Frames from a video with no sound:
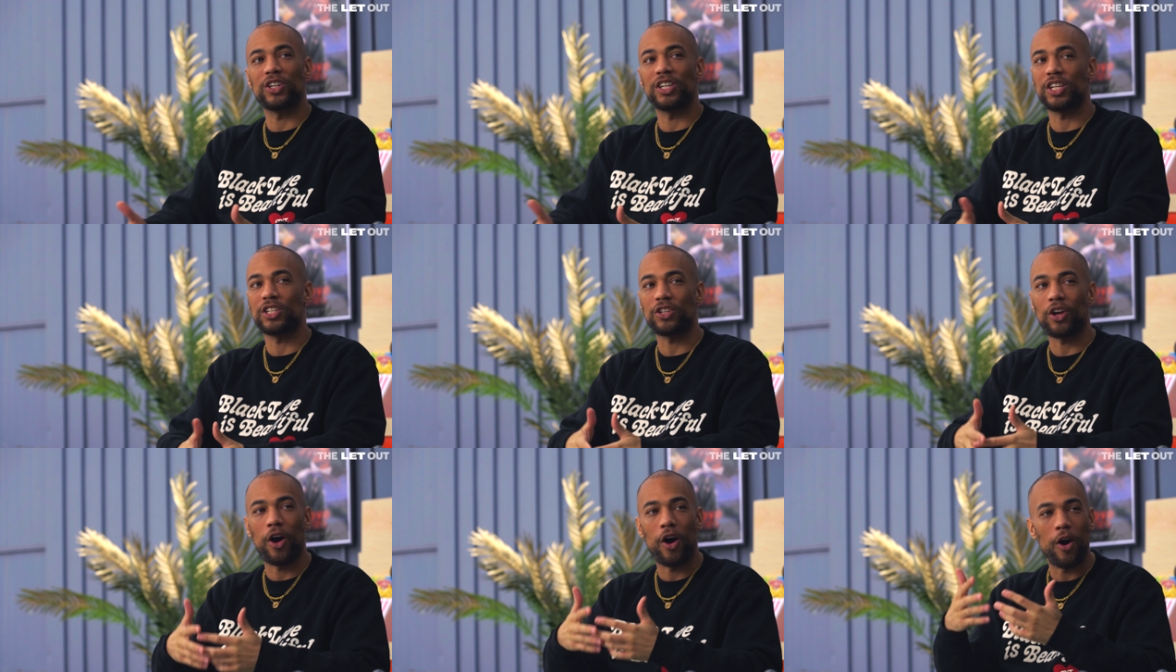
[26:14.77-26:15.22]
And
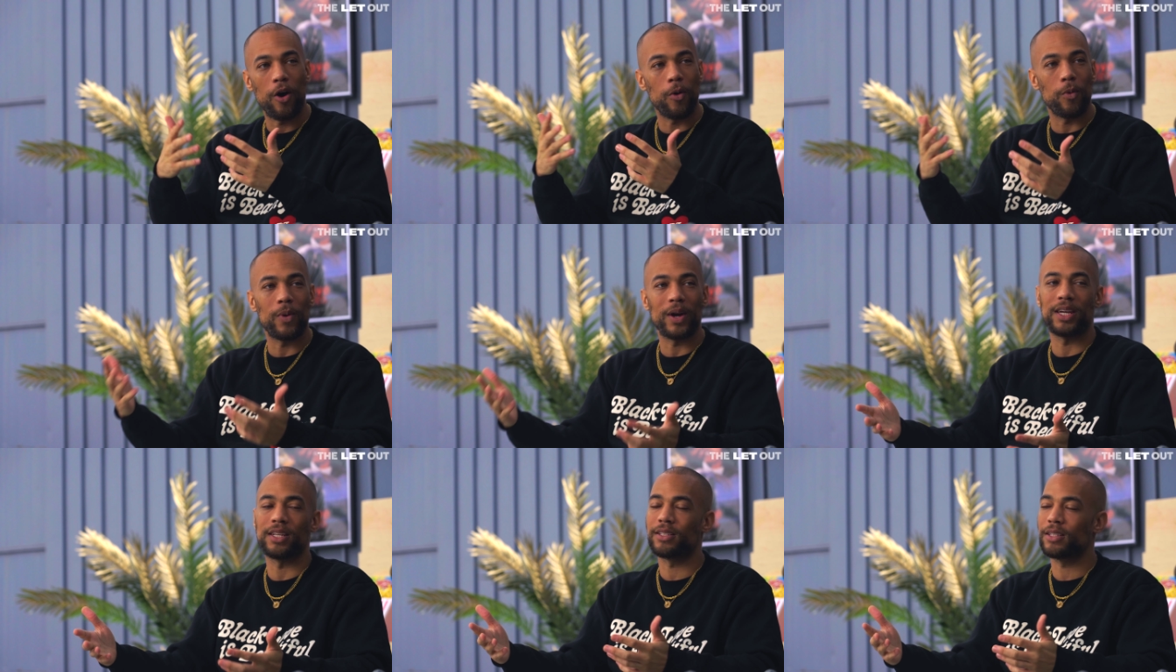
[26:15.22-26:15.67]
it's
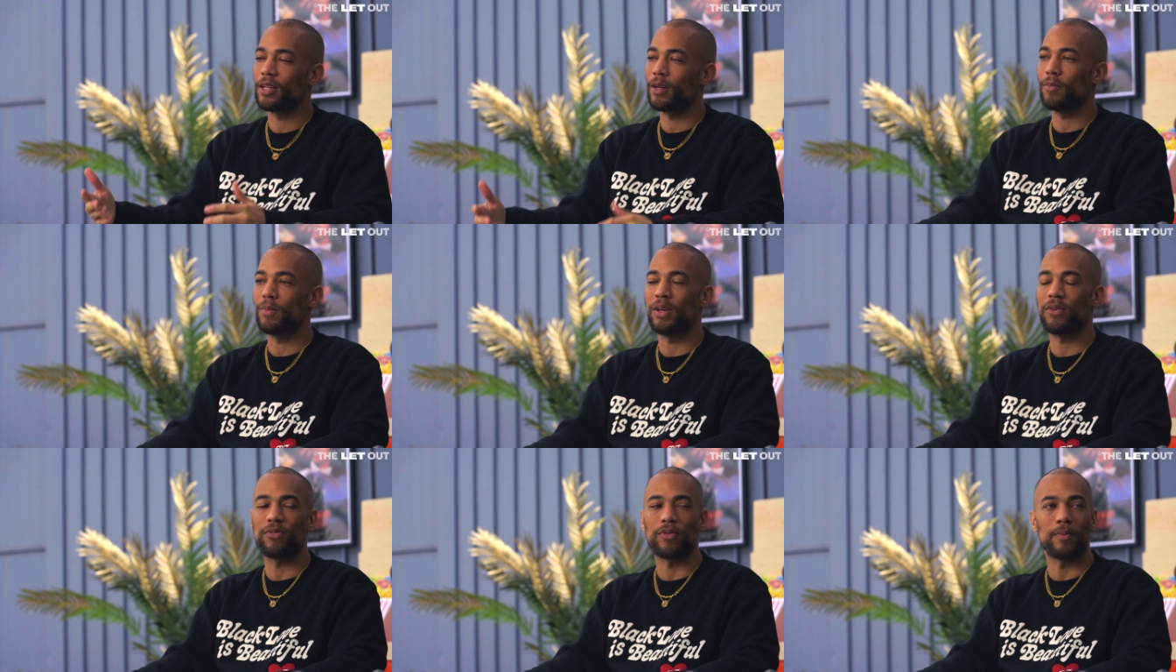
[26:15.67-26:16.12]
always gonna
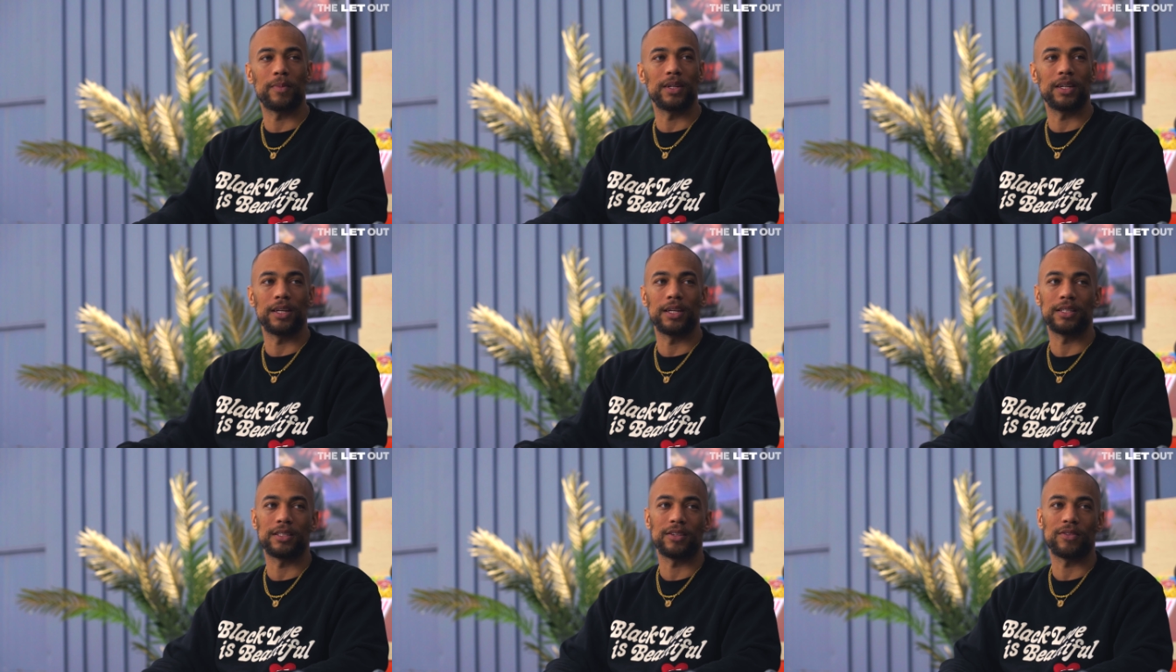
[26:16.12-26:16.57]
be from a
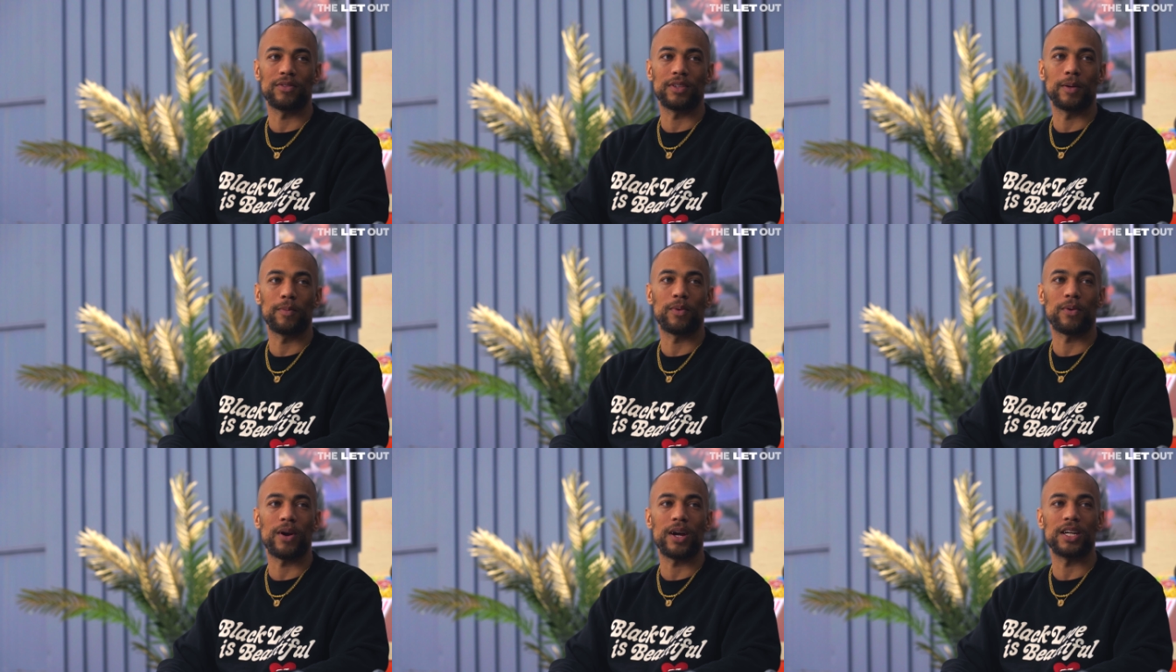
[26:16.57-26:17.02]
lens of
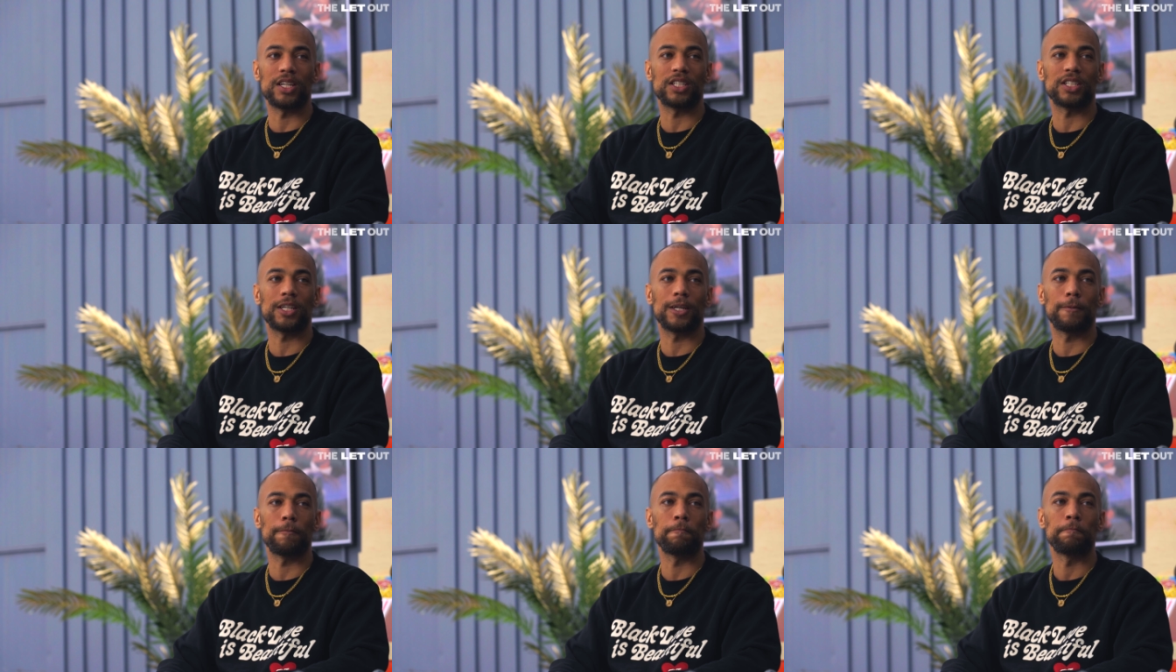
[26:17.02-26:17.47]

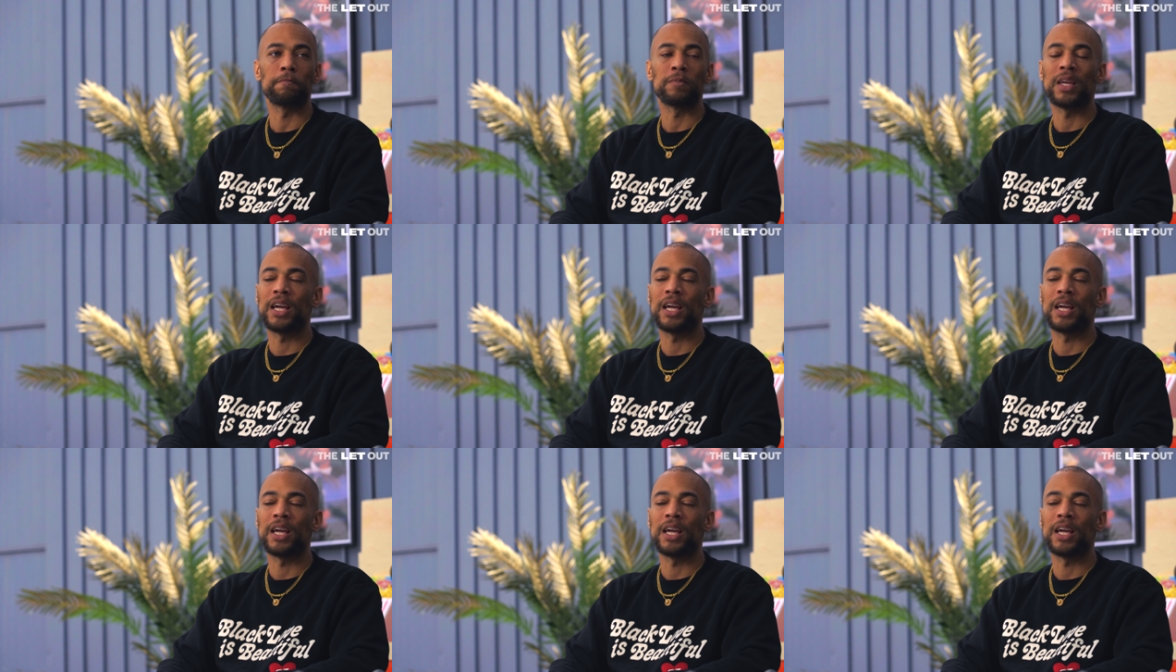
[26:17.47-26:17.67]
liberation.